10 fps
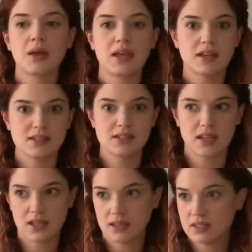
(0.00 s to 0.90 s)
and
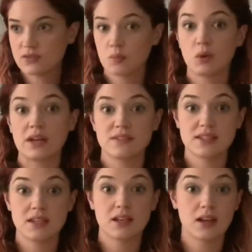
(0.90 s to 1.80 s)
at least from what I've
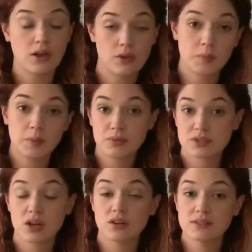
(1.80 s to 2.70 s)
seen in other people's
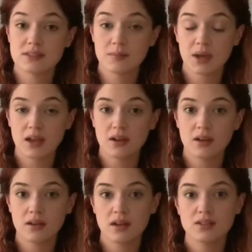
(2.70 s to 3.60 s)
gardens in my
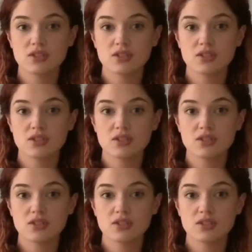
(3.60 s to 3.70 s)
area.